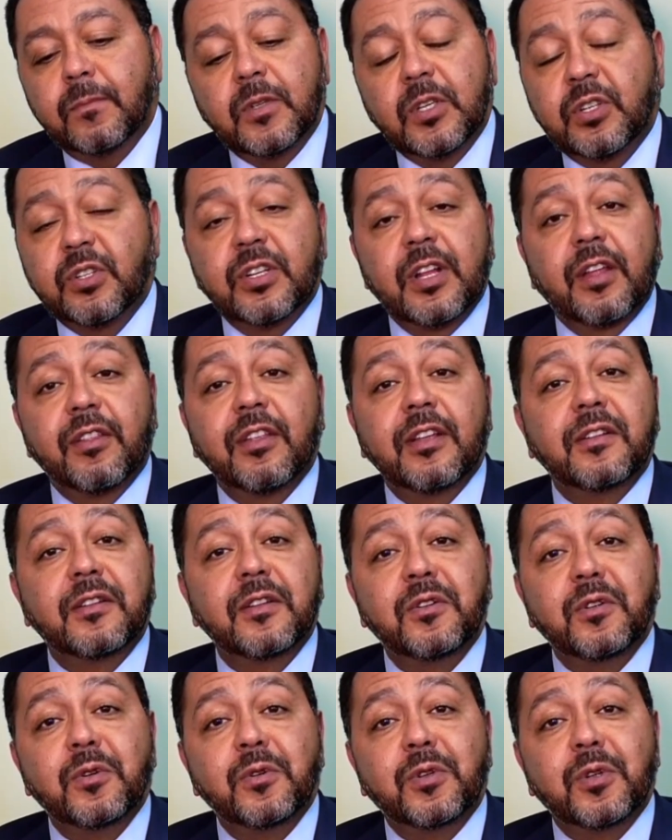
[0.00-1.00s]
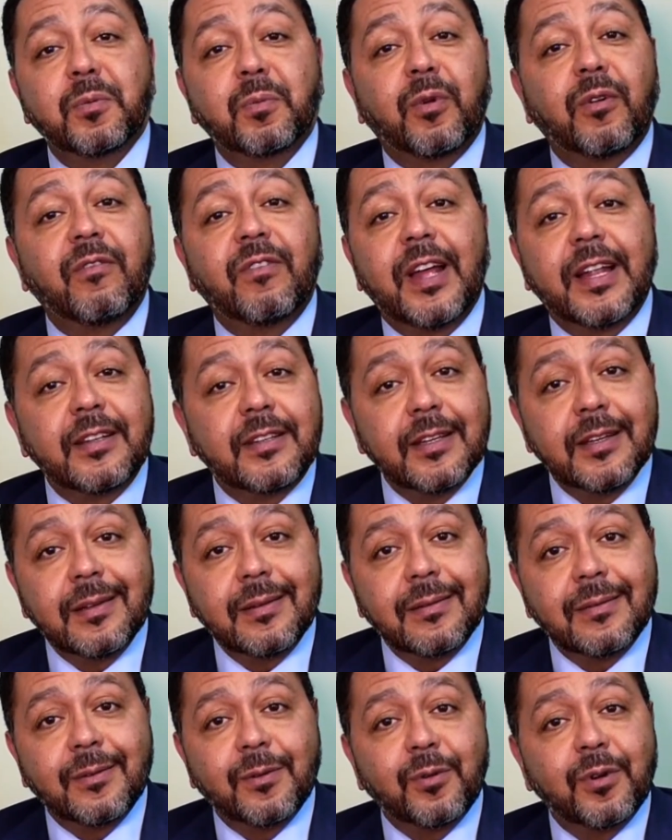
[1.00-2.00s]
There's nothing to do to prevent it
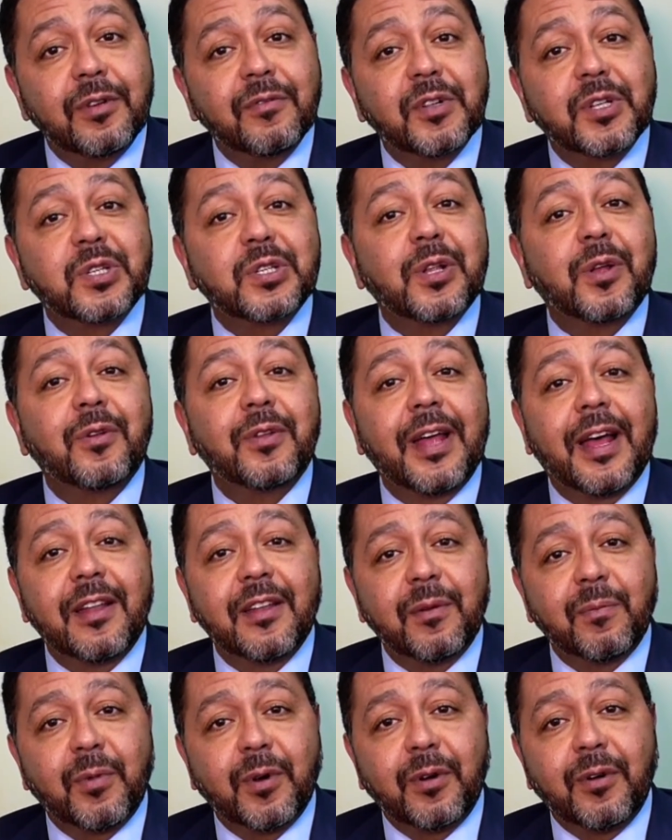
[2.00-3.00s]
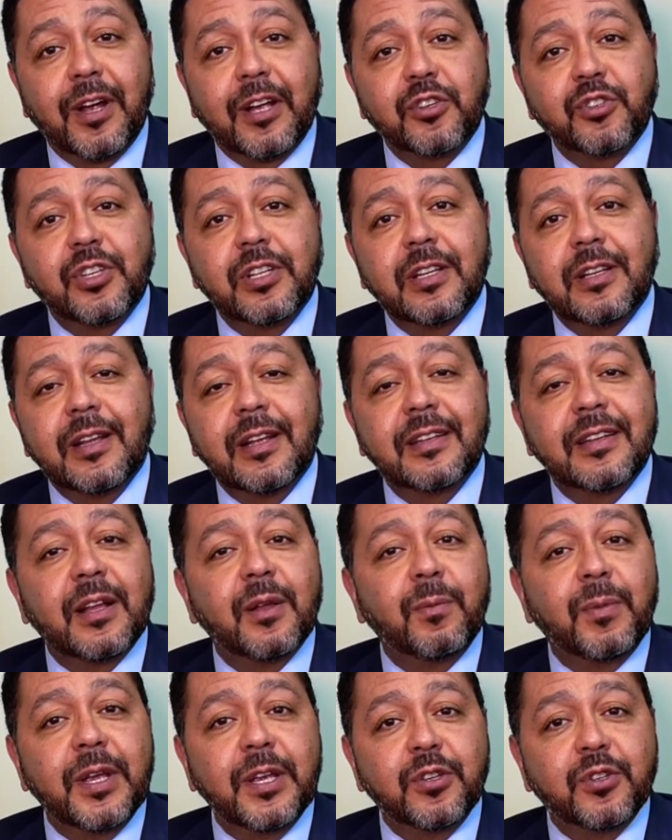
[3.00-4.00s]
or even slow down the progression. And I
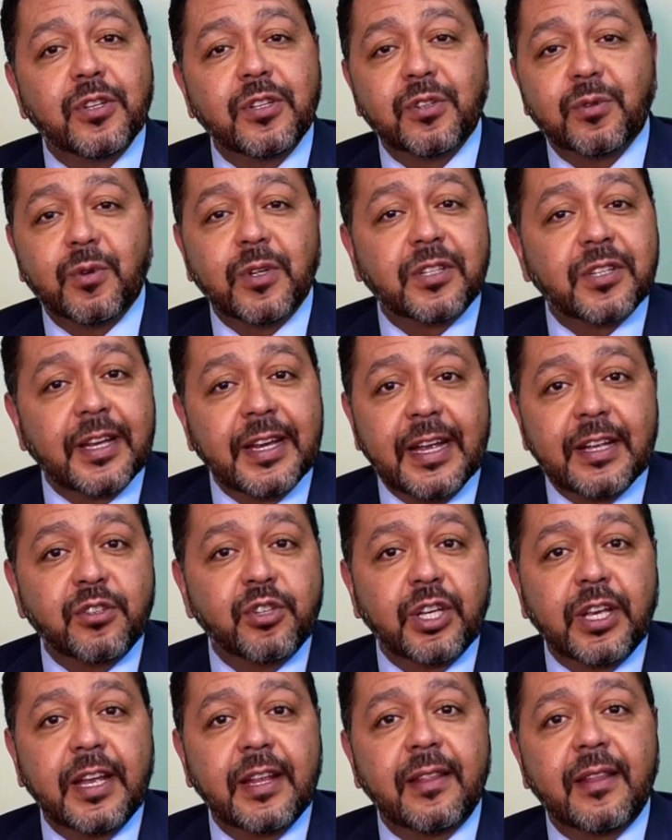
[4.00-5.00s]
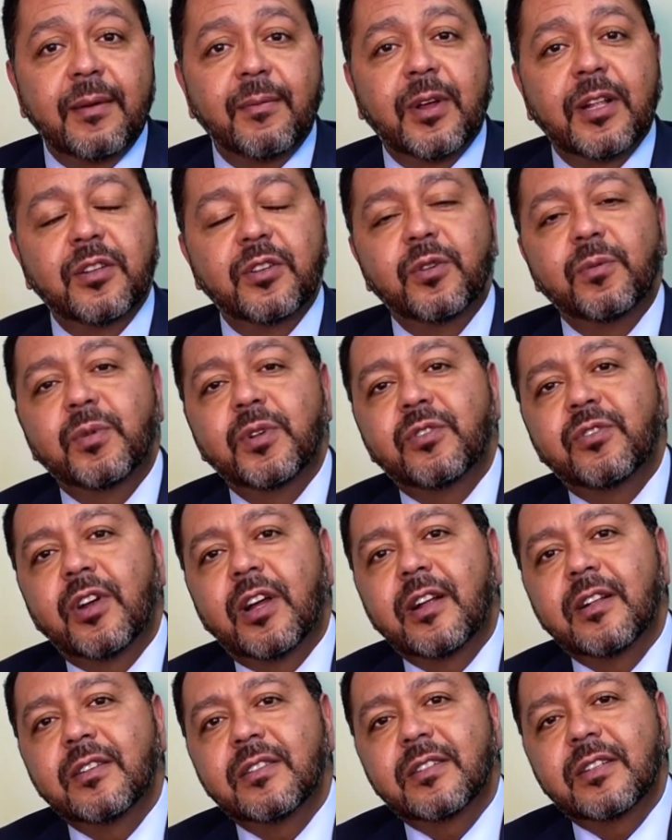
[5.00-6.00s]
tell patients, once I educate them on
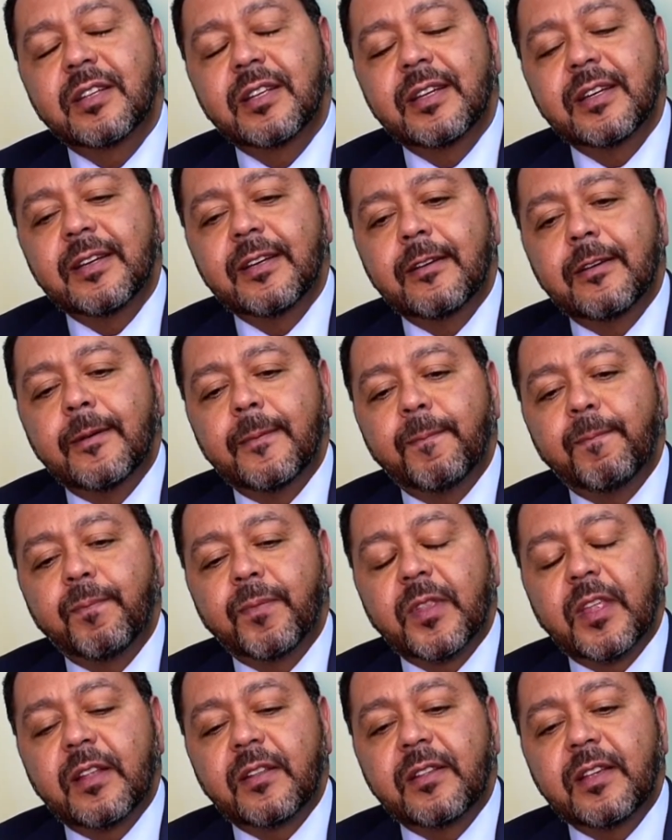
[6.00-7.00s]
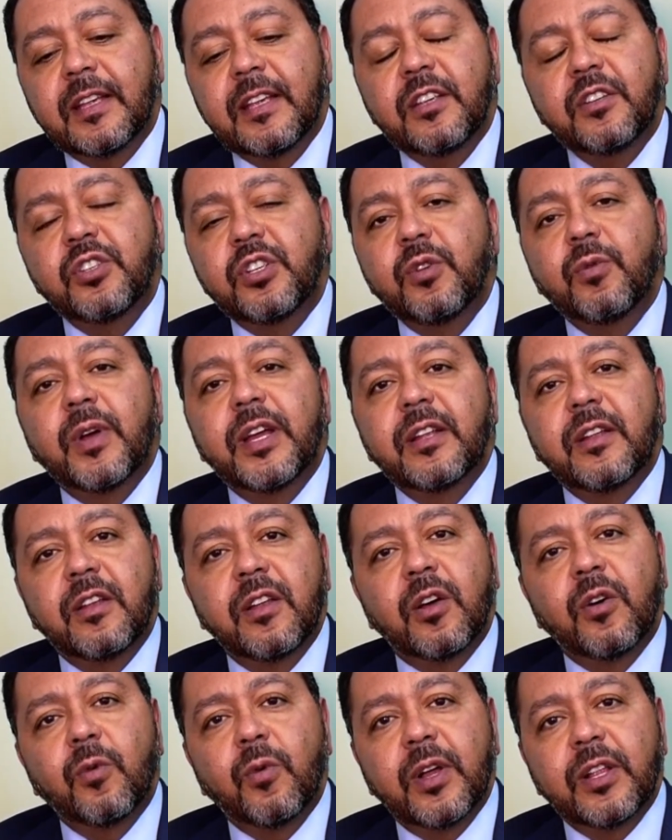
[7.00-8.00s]
Dupuytren's, that the easy way to
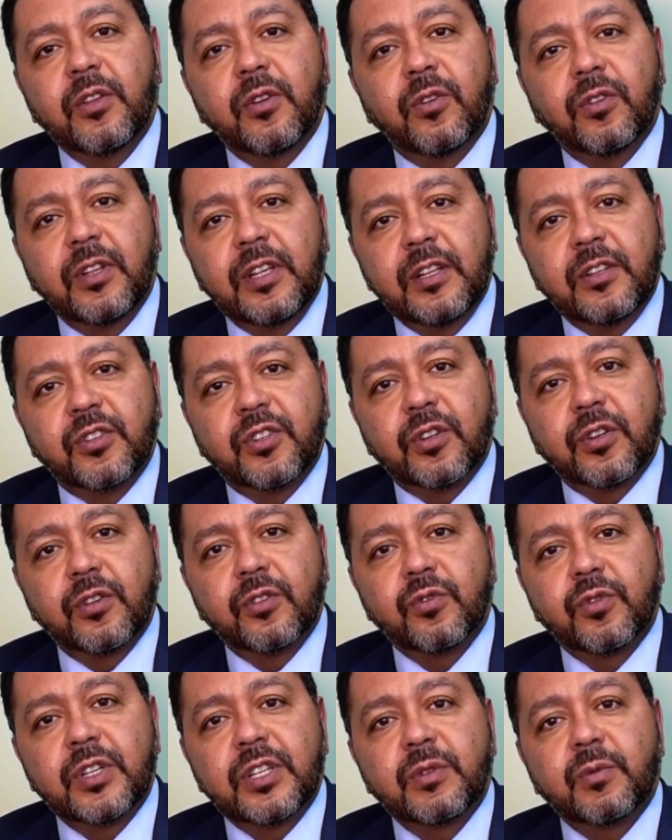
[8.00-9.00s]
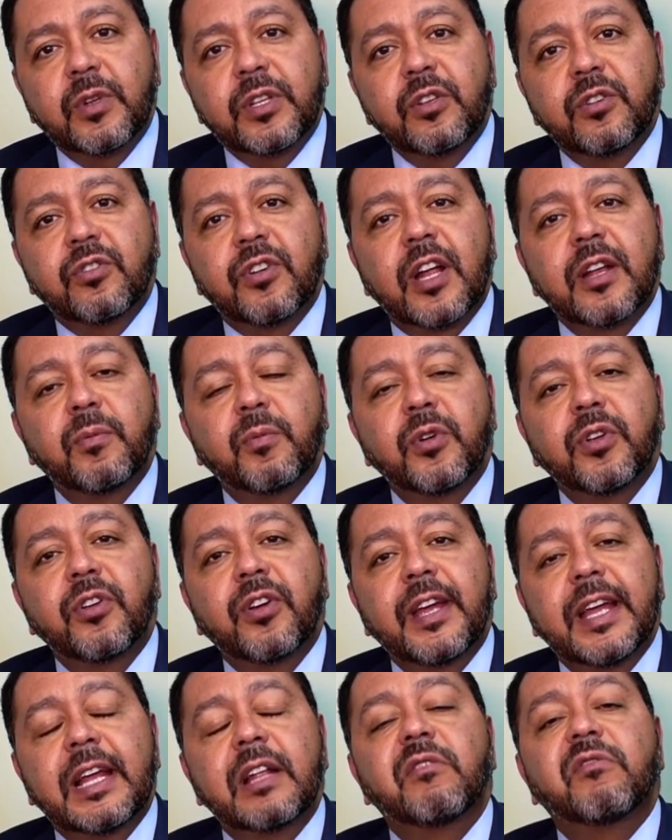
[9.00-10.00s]
know when you'll need surgery is when you try to put
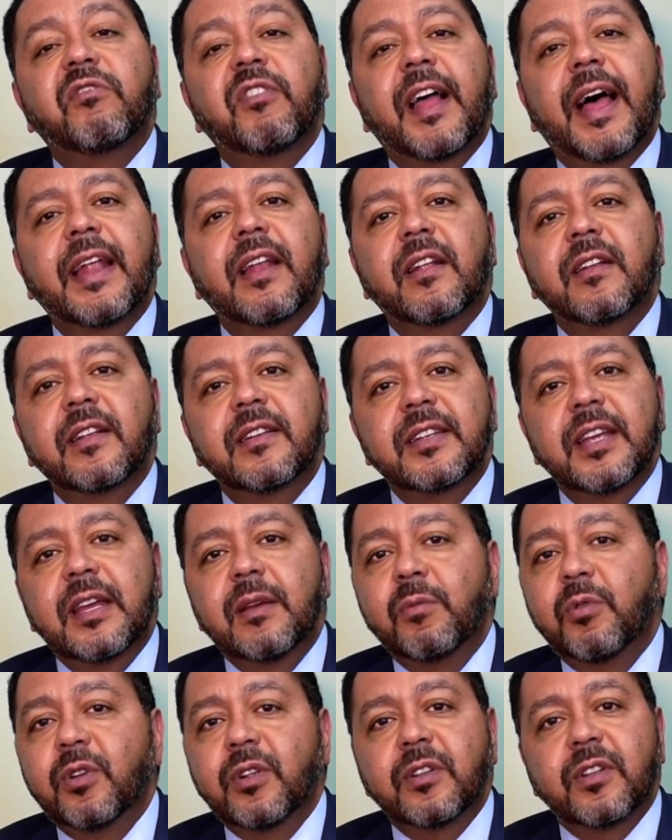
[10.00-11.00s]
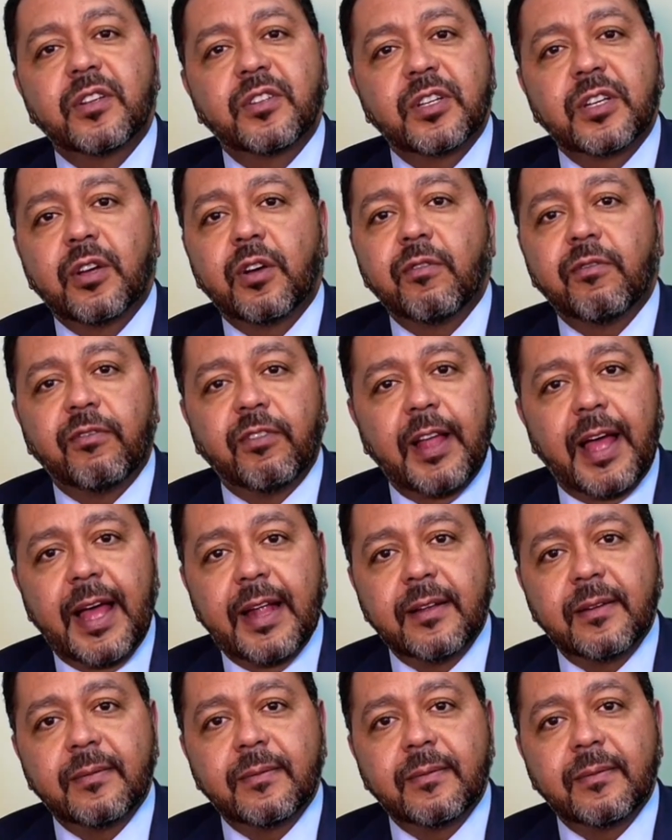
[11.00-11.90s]
your hand flat on the table and it doesn't go flat.